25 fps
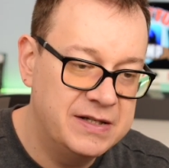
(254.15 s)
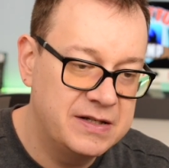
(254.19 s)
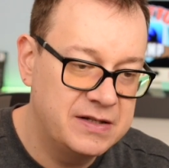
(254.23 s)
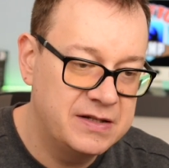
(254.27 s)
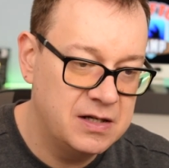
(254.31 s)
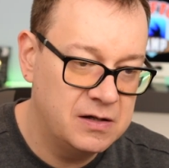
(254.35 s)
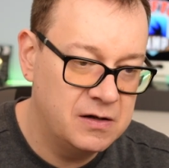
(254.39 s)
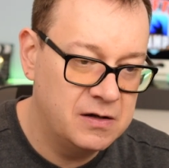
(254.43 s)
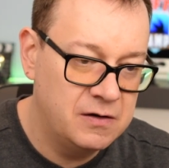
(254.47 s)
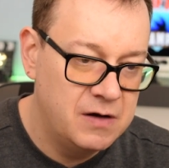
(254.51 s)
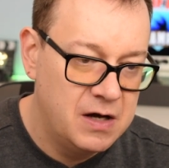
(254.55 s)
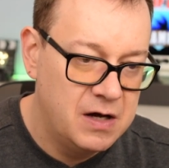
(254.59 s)

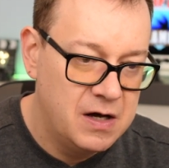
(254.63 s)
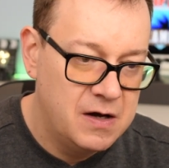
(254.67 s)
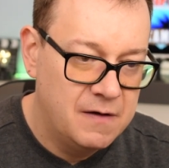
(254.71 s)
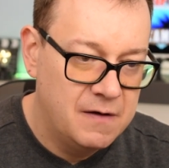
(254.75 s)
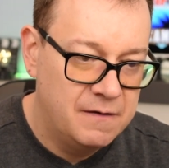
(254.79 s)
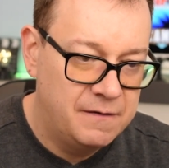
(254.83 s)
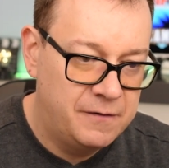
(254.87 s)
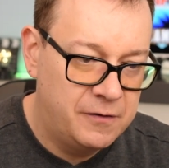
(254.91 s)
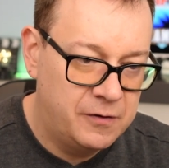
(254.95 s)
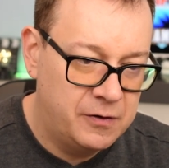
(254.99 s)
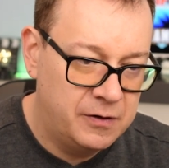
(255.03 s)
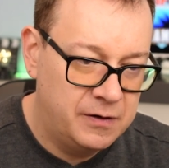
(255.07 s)
So
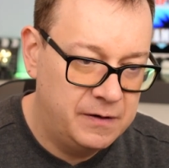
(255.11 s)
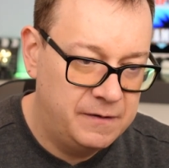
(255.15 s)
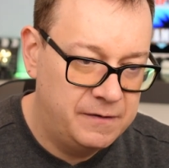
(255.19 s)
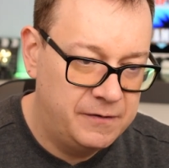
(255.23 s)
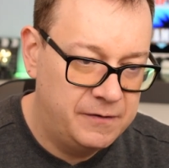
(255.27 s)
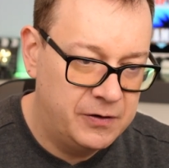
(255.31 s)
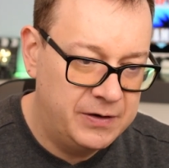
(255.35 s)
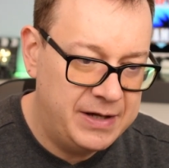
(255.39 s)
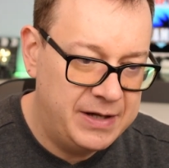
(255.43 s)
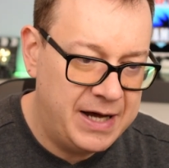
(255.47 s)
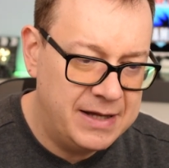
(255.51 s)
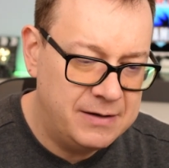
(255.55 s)
for,
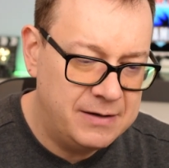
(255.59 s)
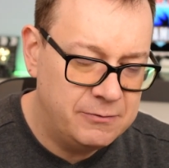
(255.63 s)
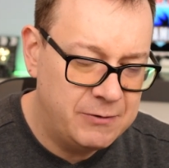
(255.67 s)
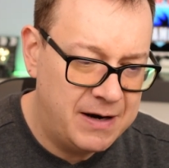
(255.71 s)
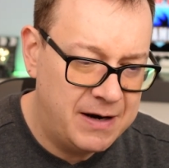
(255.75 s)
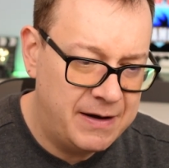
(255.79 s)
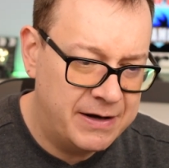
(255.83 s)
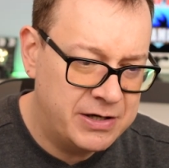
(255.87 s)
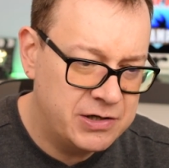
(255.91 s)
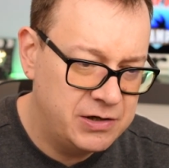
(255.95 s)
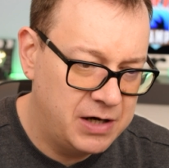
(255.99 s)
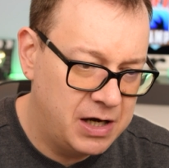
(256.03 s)
for that,
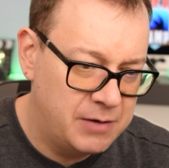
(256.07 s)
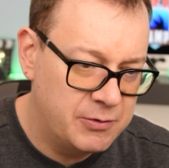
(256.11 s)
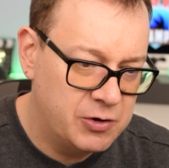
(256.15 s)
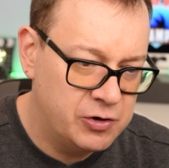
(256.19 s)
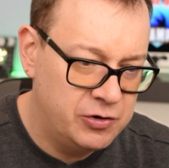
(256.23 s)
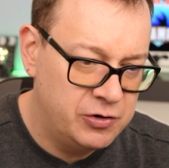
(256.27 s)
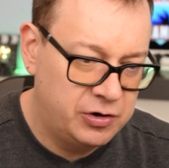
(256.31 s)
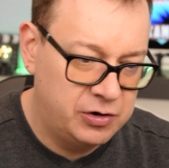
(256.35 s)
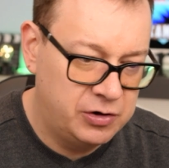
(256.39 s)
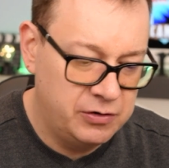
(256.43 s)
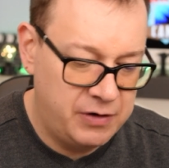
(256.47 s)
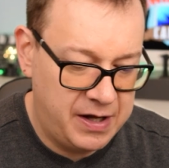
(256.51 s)
well, actually I'm
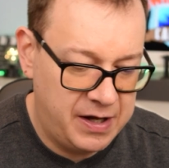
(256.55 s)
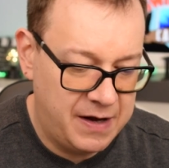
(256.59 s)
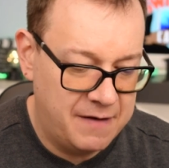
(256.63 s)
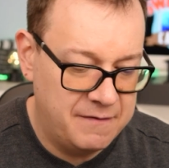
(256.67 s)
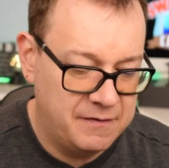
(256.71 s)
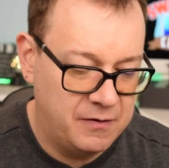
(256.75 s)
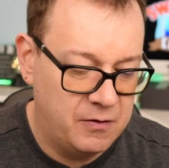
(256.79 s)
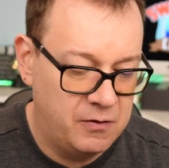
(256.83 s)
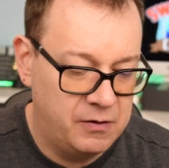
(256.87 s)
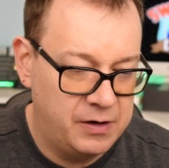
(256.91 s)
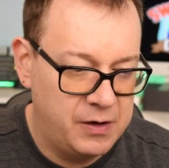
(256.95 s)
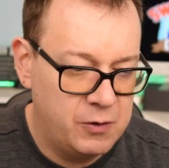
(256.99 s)
going to
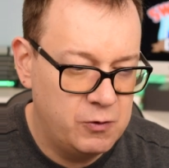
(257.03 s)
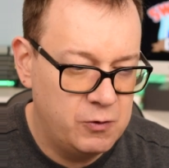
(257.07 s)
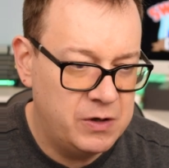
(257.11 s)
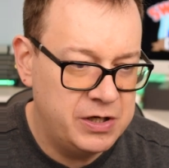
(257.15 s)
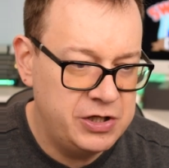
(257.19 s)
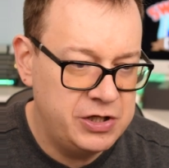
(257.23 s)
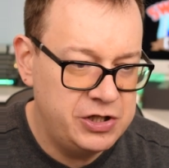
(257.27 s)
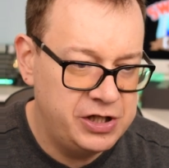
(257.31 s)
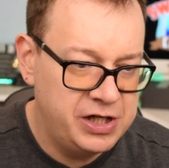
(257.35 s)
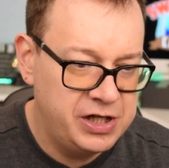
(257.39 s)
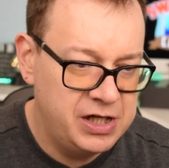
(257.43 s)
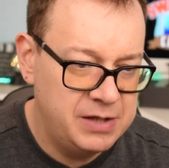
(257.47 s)
have only one
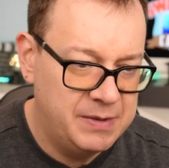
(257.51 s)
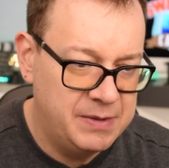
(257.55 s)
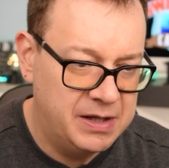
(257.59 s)
sheet,